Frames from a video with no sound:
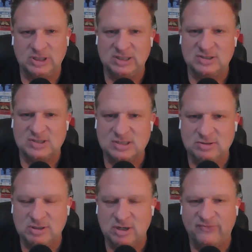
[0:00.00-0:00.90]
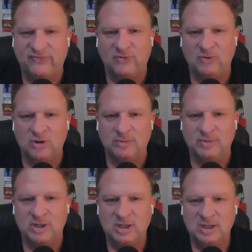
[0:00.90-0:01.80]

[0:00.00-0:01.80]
in pseudo form,